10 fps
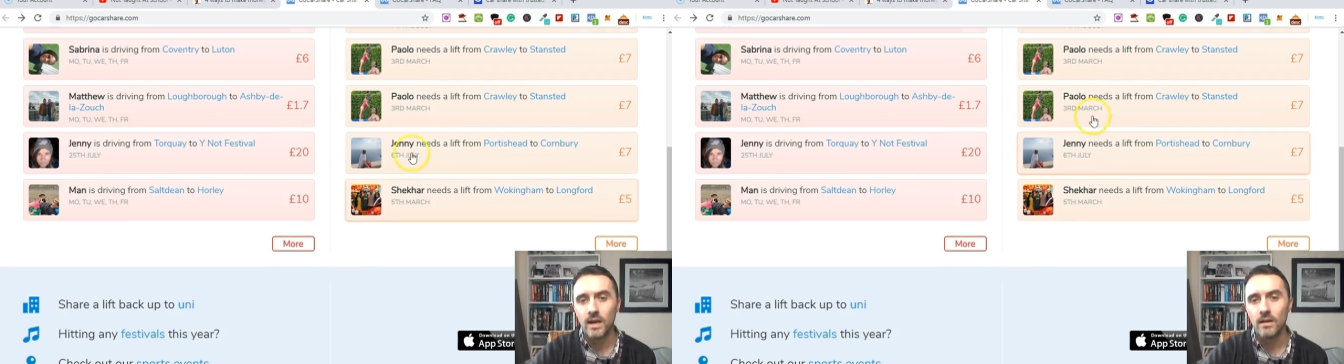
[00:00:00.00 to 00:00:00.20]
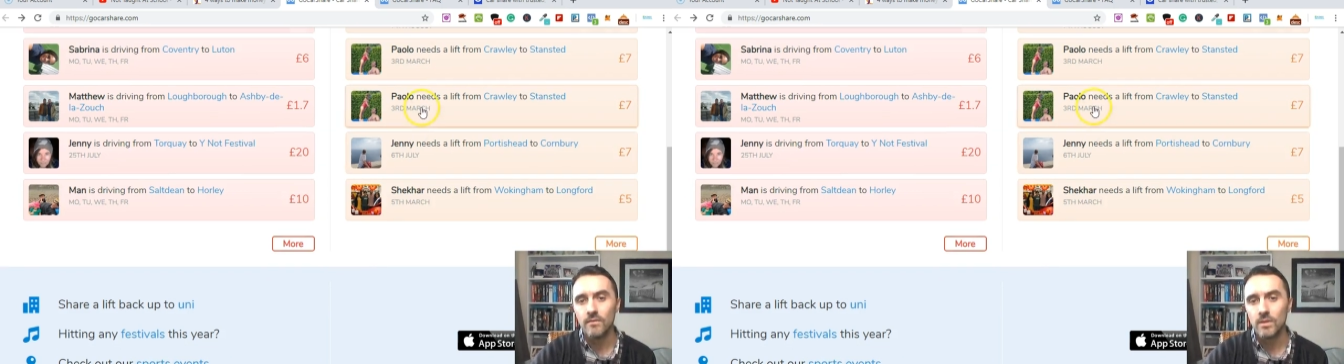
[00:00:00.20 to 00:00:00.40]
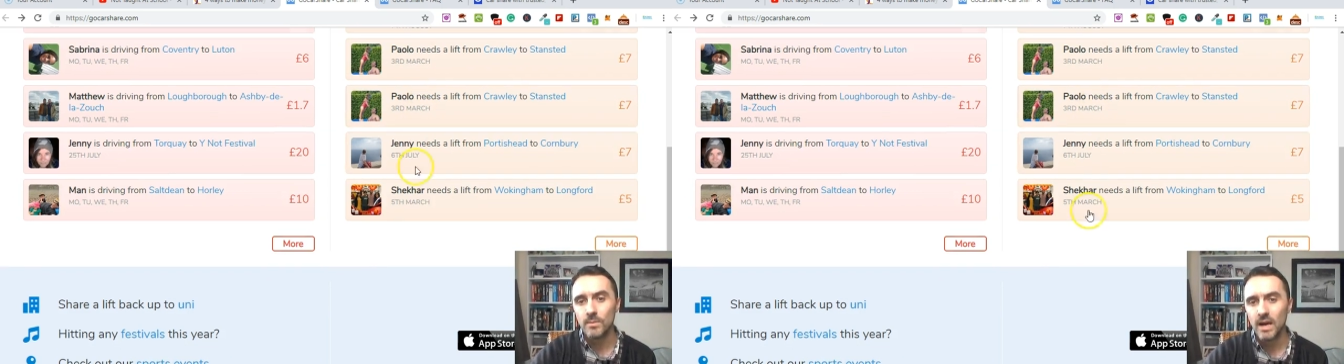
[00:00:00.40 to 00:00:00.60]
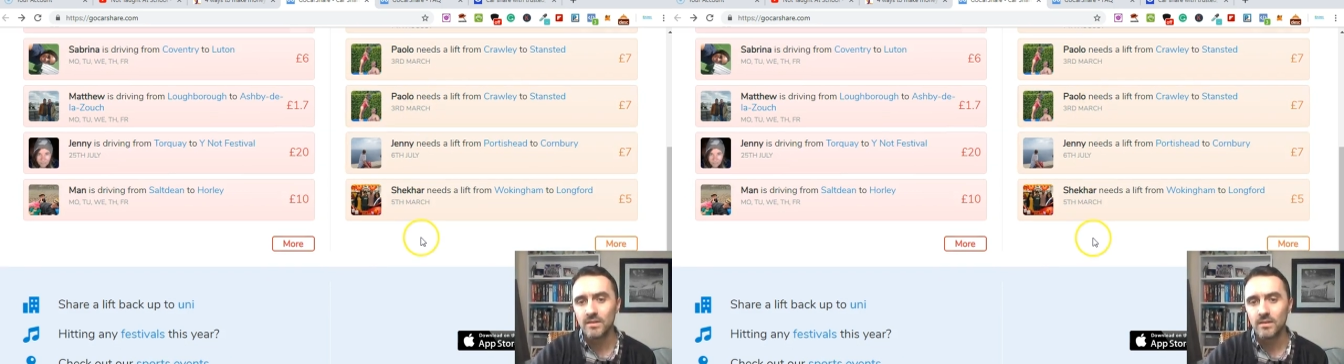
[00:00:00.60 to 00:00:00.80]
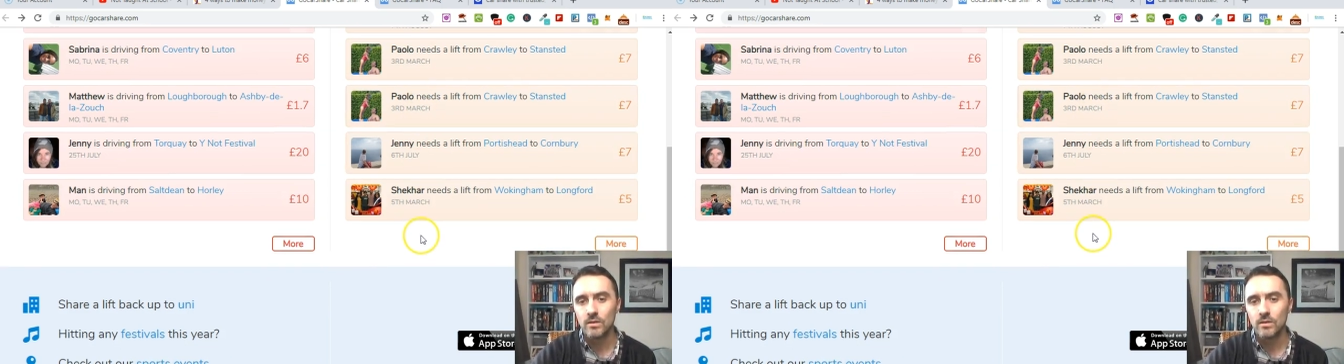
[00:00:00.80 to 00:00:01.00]
And for the
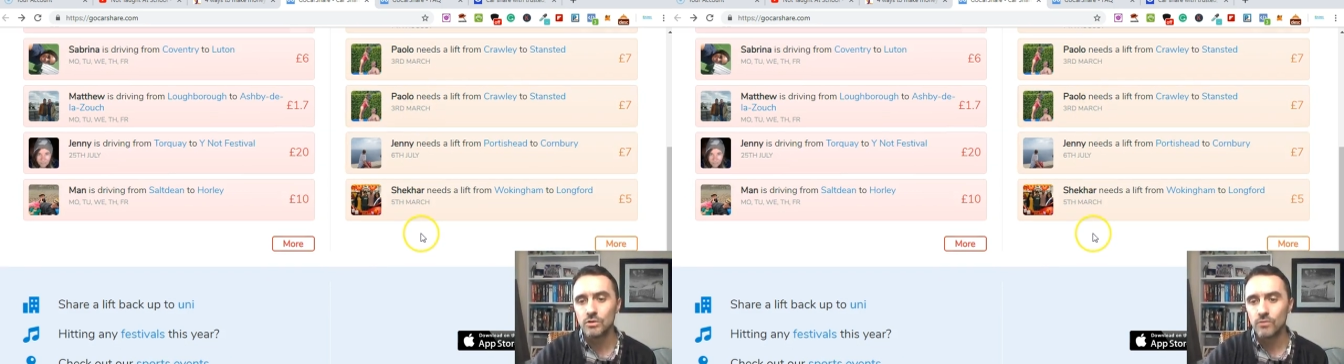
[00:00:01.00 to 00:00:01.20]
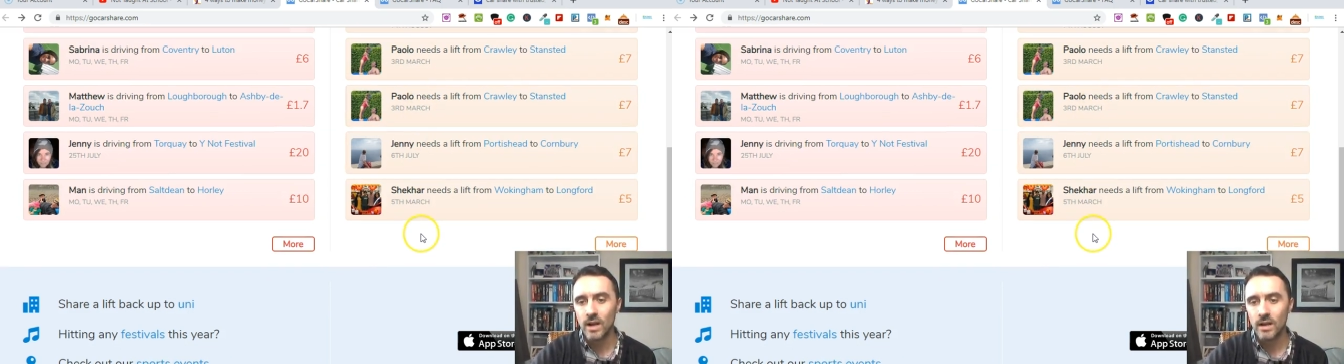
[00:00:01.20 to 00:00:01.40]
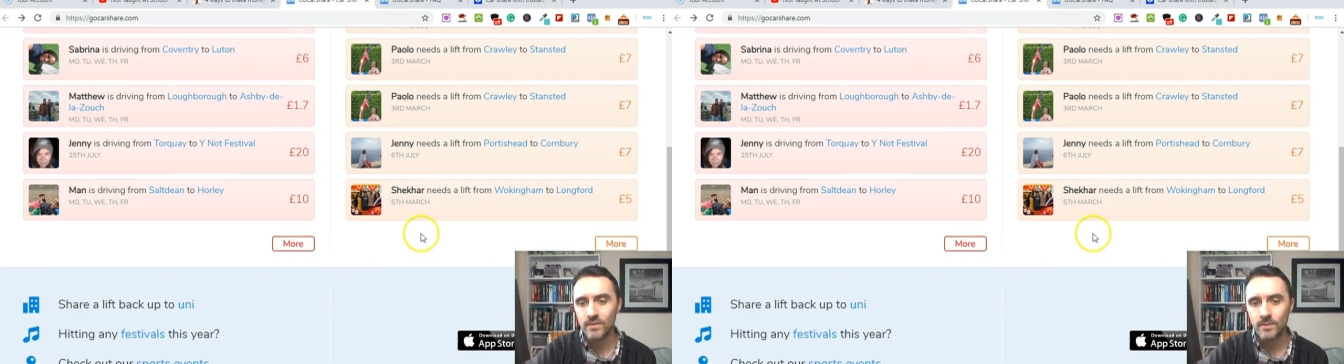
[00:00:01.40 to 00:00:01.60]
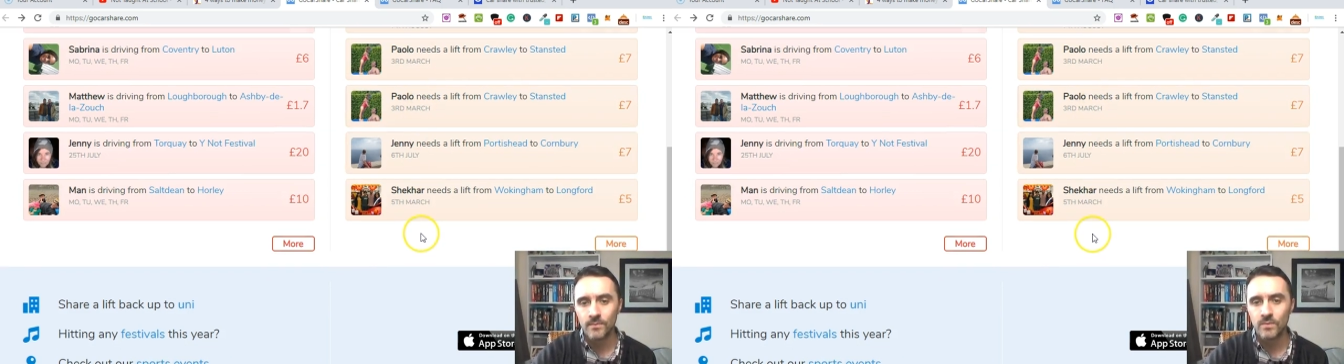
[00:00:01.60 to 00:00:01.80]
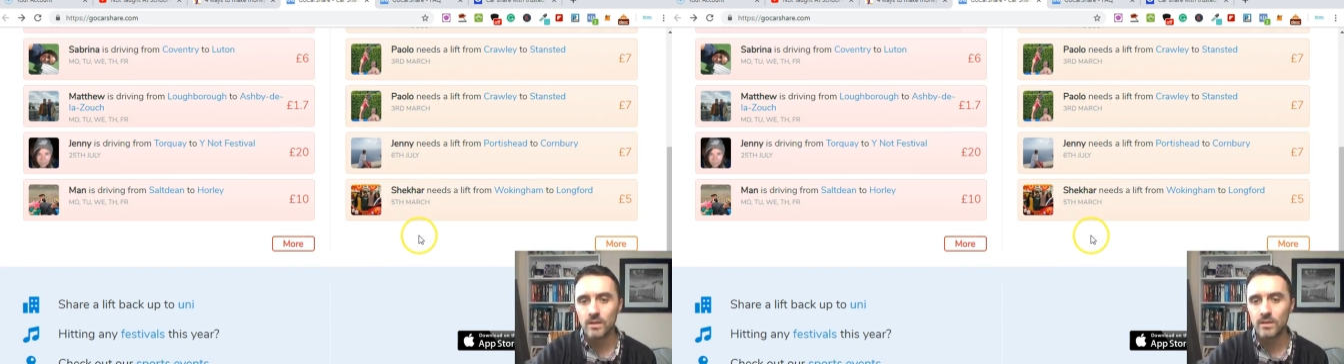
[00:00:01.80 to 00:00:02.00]
person who's driving,
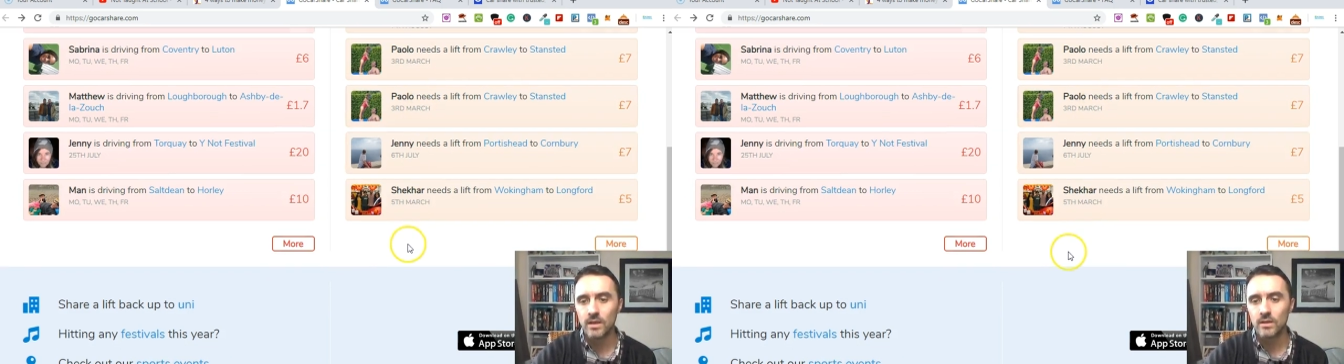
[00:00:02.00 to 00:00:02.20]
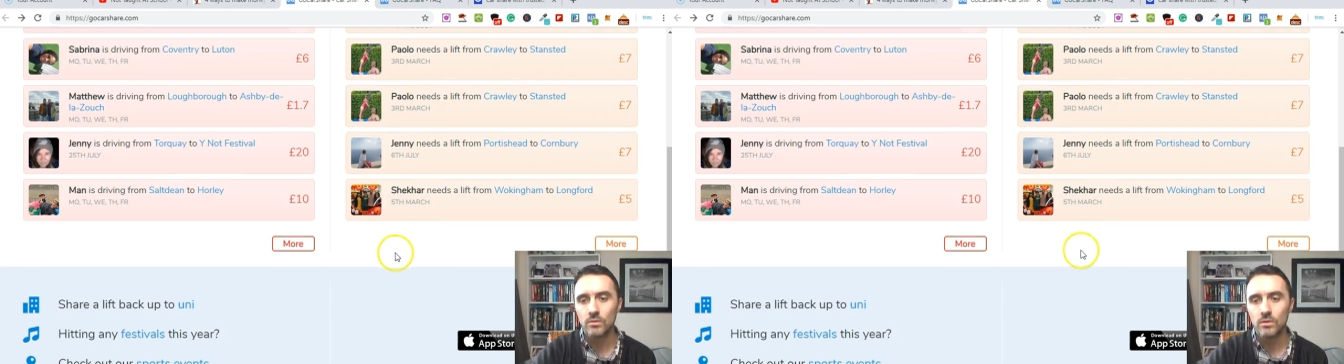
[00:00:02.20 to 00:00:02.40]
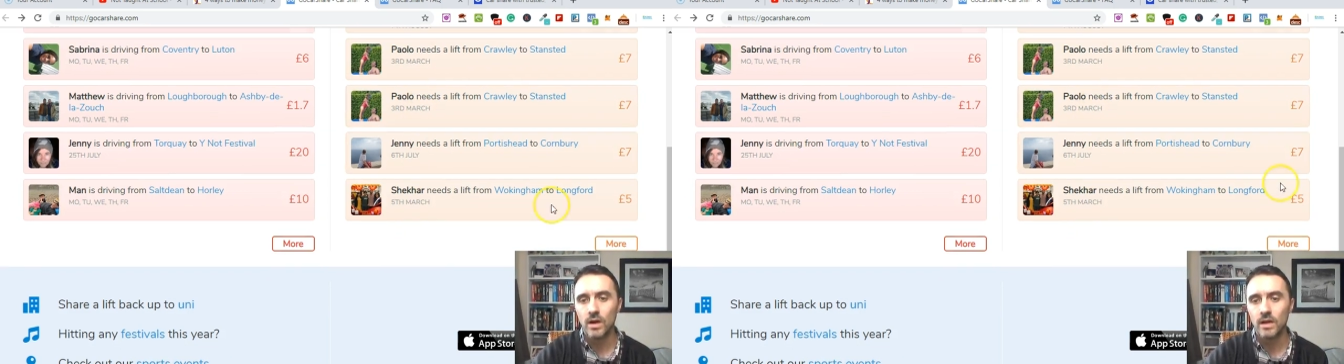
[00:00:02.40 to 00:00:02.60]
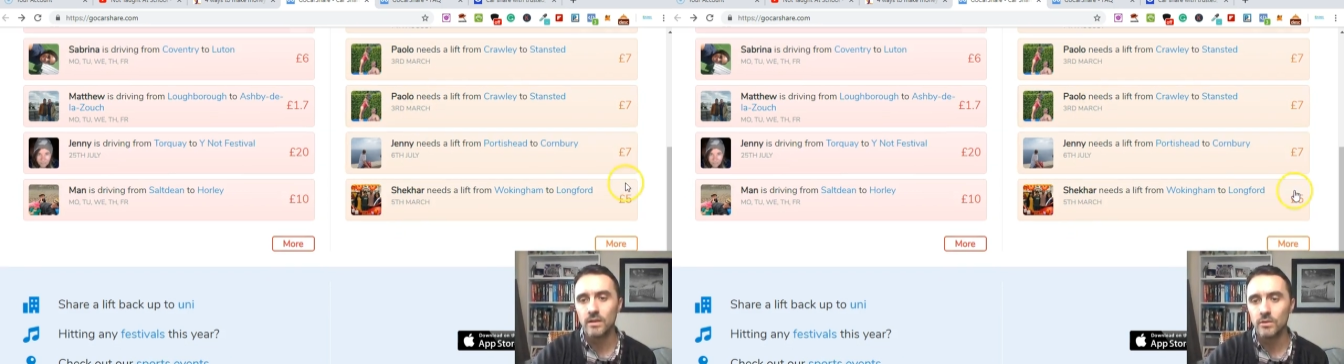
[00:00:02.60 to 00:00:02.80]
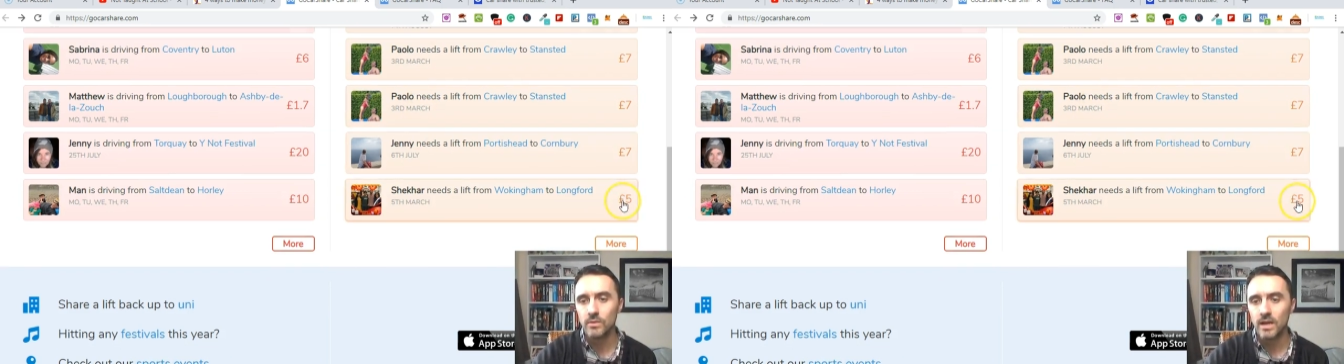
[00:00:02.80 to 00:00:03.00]
then you will go ahead
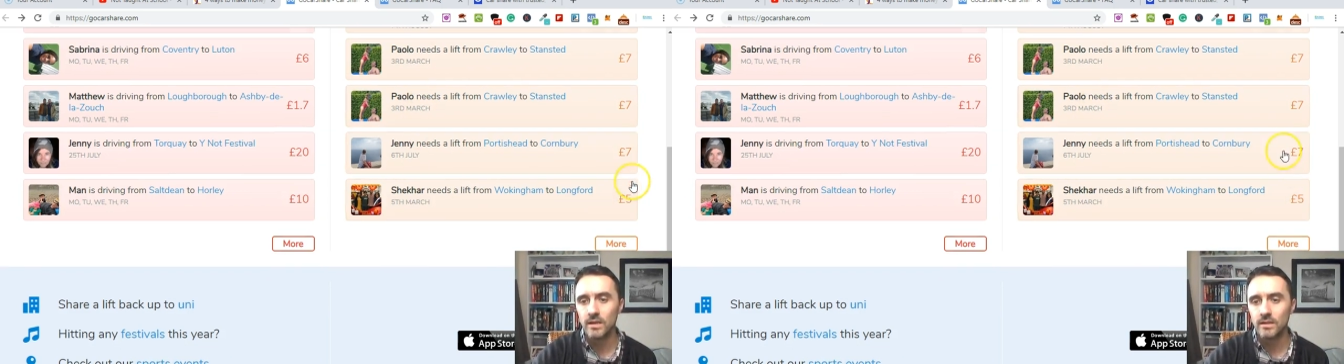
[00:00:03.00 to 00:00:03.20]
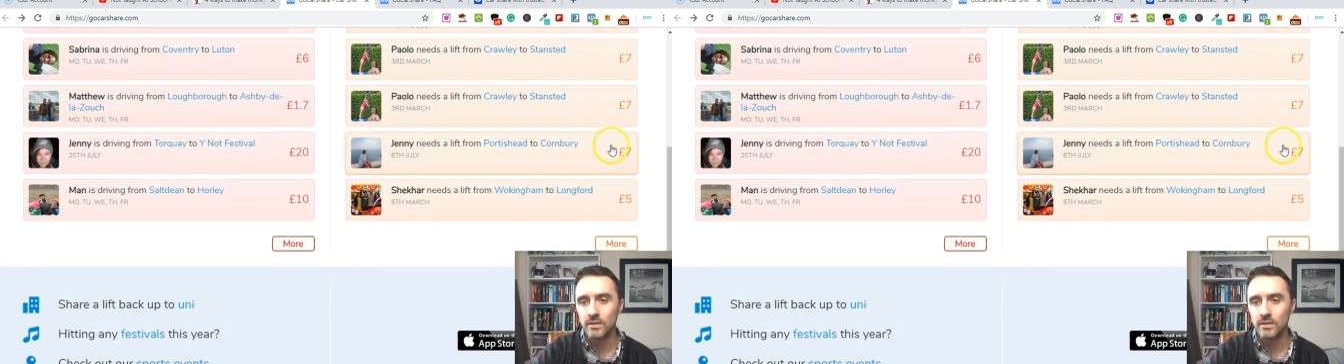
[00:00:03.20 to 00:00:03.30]
and you will earn,